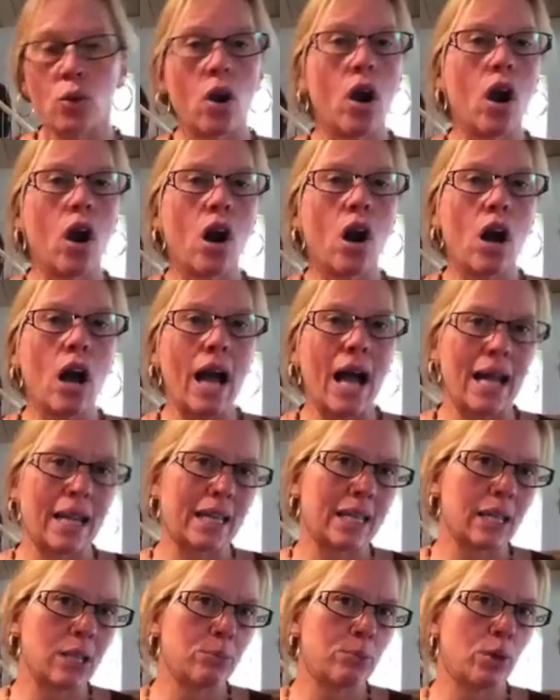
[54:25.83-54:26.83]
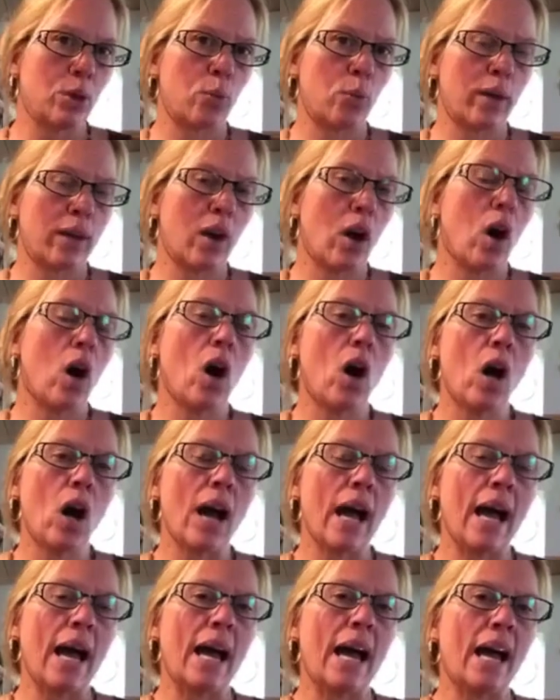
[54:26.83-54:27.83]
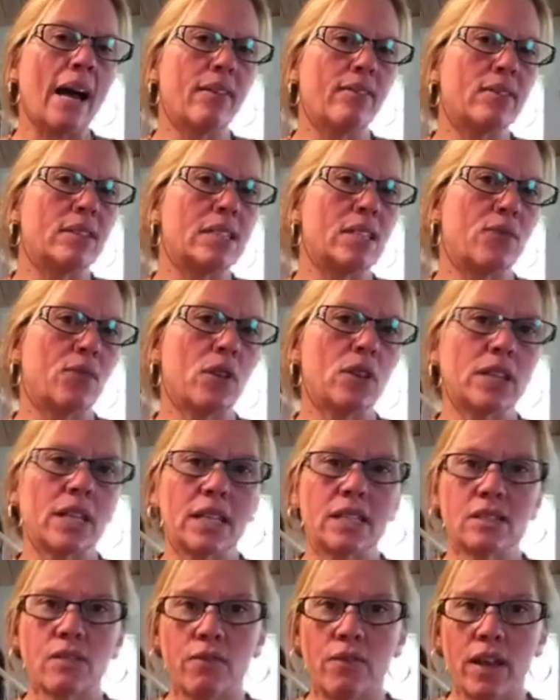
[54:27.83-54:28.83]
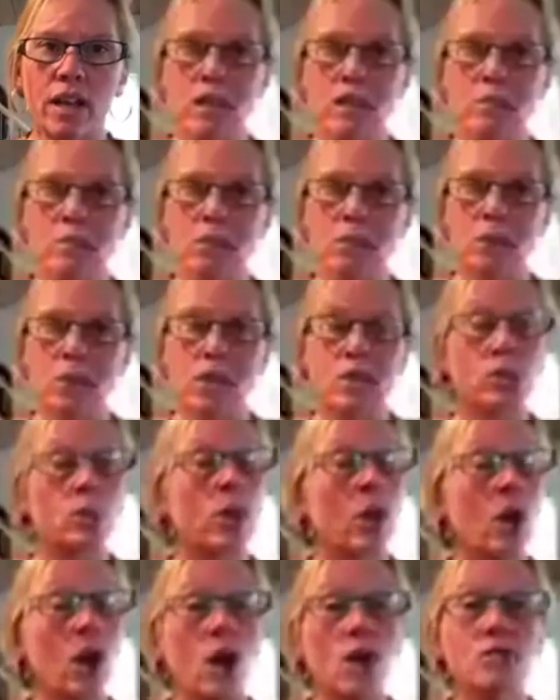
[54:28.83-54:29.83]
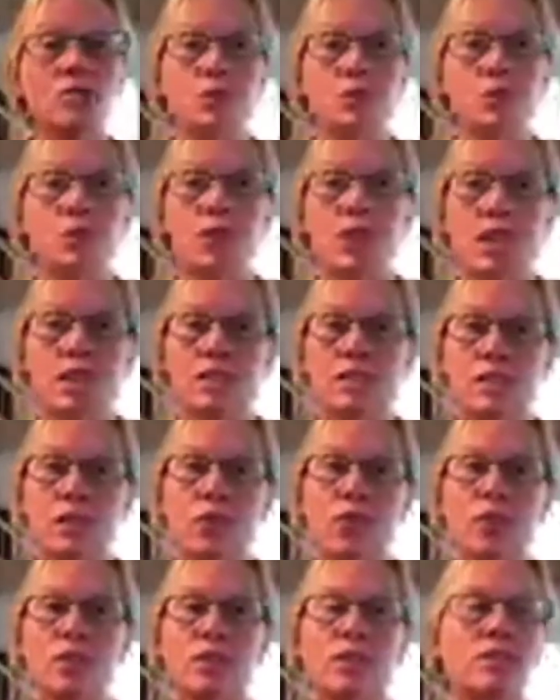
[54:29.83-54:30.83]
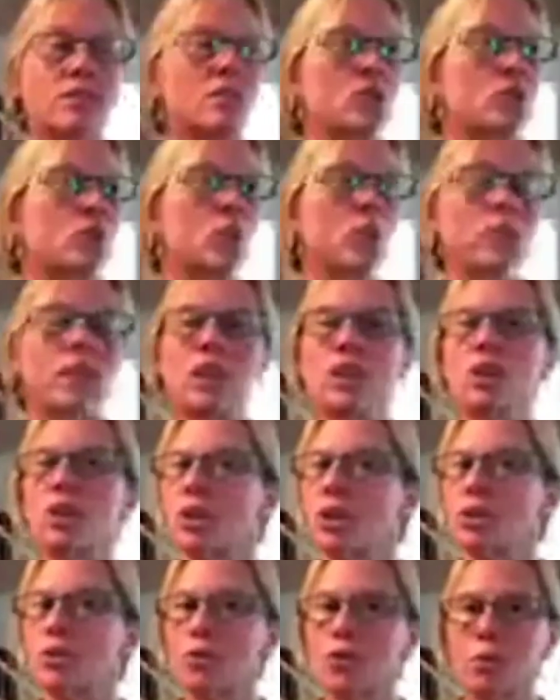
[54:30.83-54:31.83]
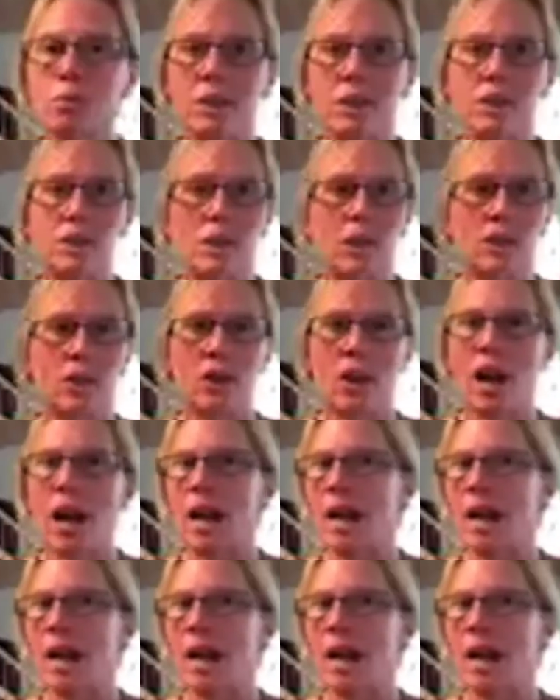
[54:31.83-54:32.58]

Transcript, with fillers: We're all adding input. We all have different things available to us. We all do things different. This is where we can learn from each other.